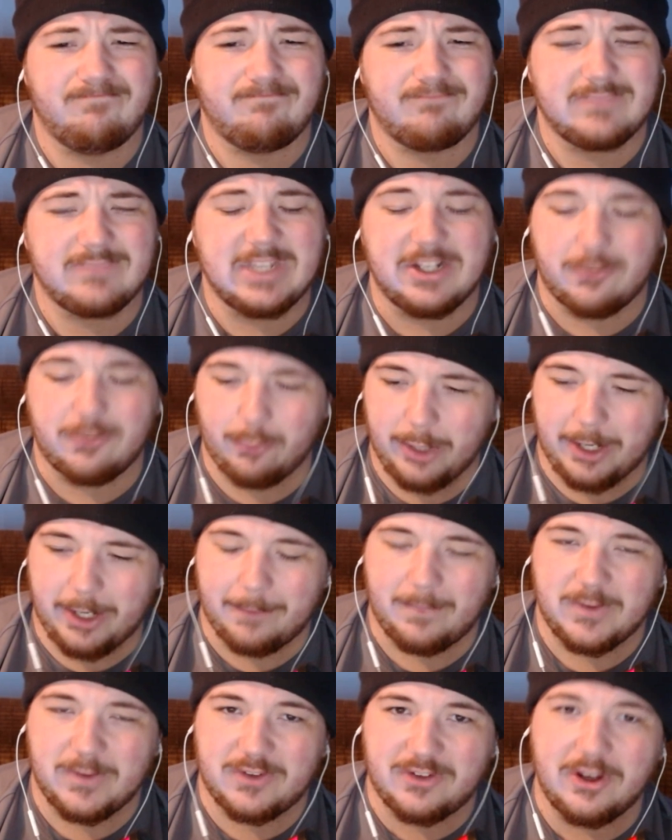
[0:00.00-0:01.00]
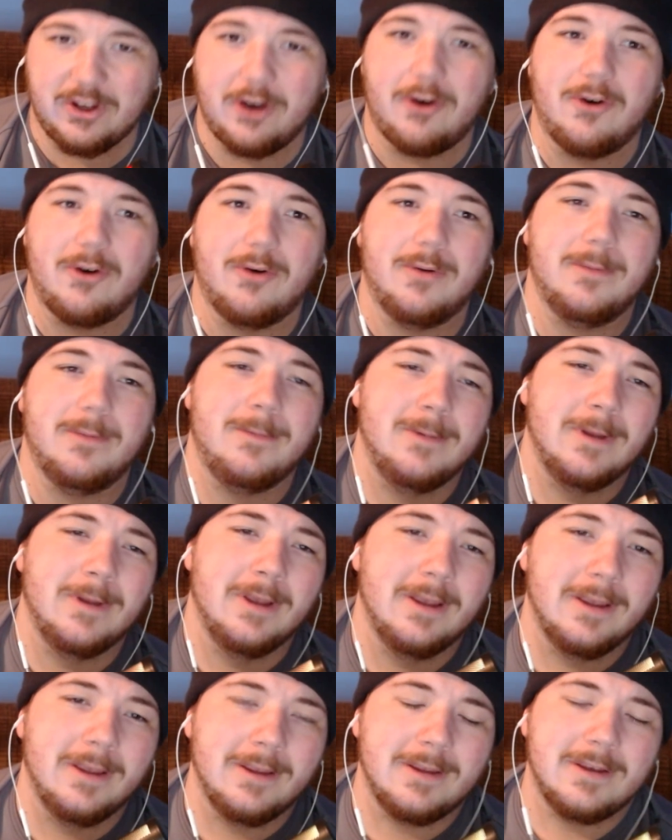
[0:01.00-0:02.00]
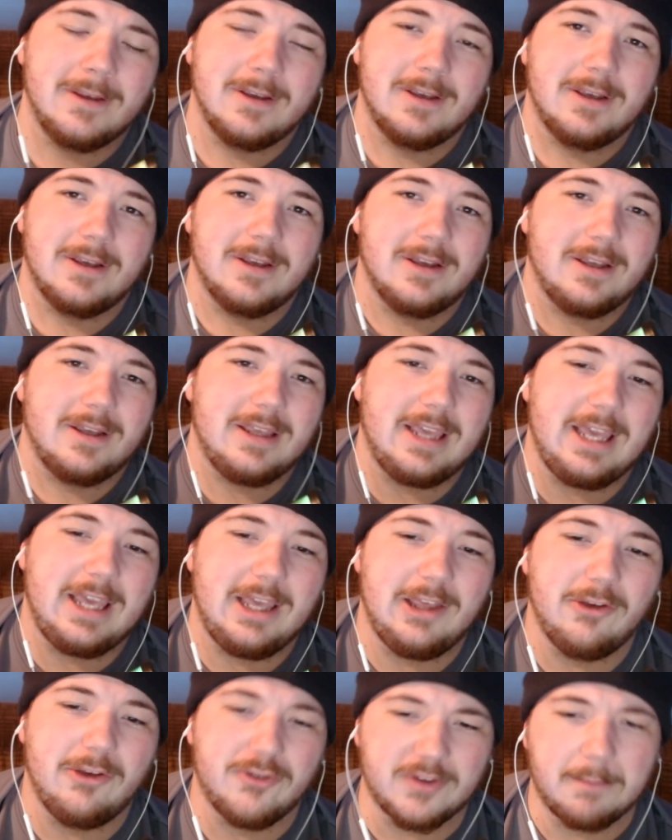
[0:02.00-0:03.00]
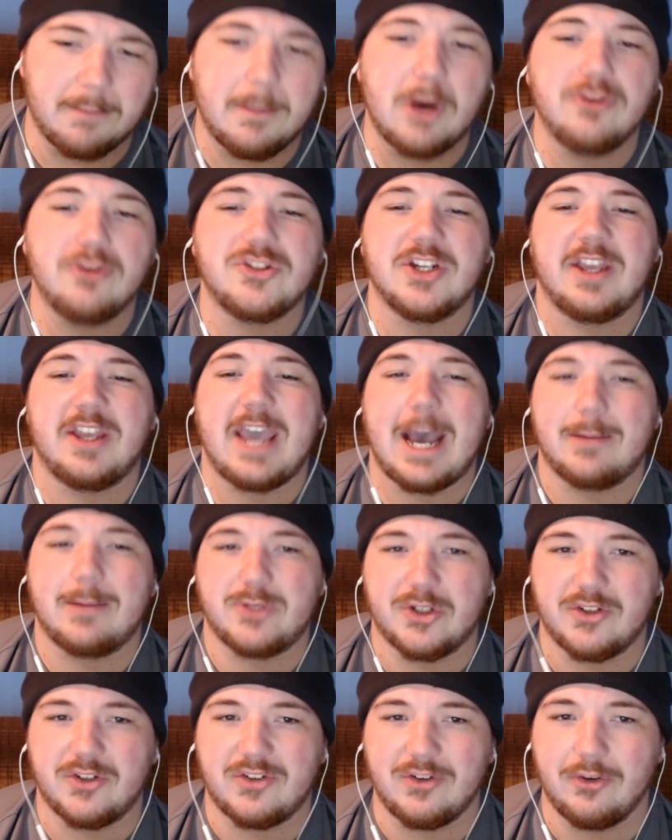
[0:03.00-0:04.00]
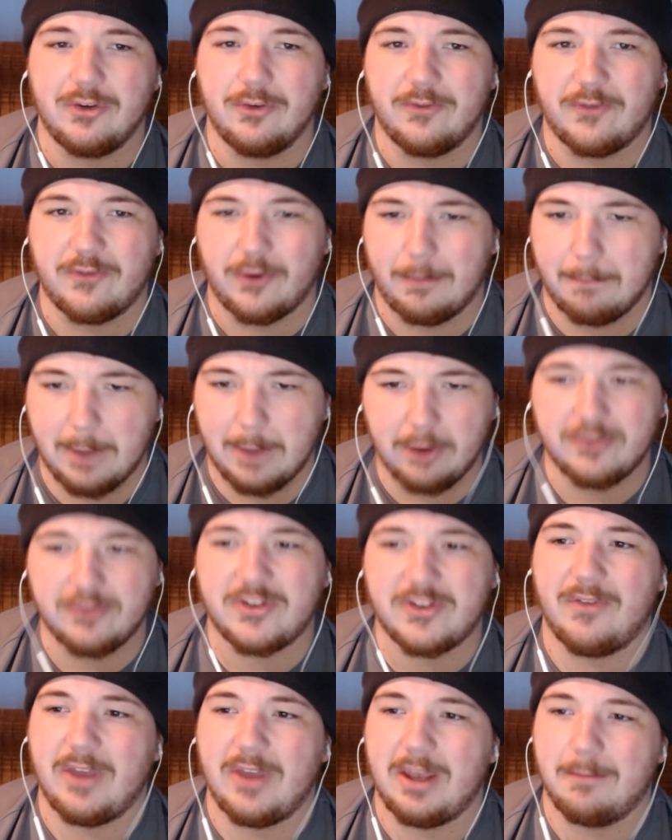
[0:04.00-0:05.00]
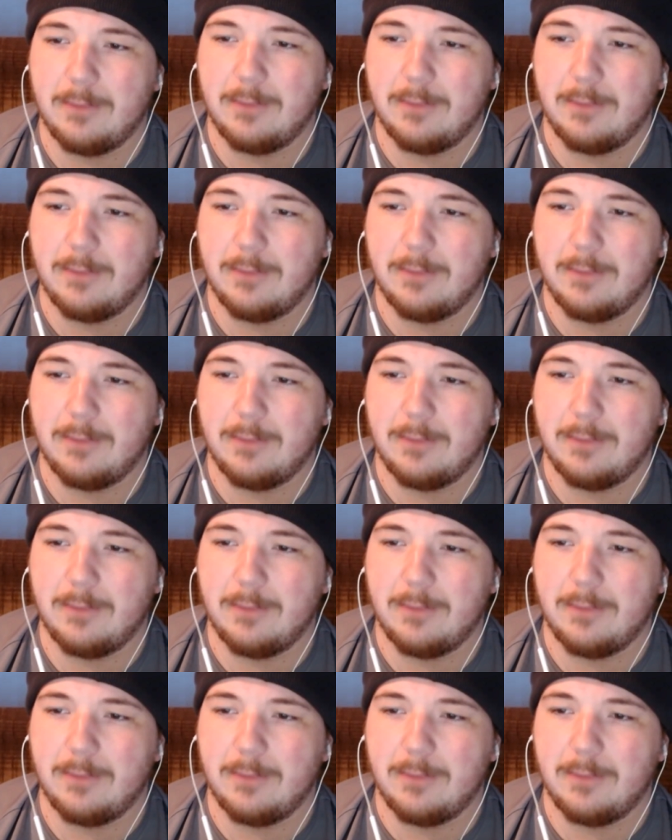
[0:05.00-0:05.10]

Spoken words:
It's weird. So it was a motion capture suit for most of it.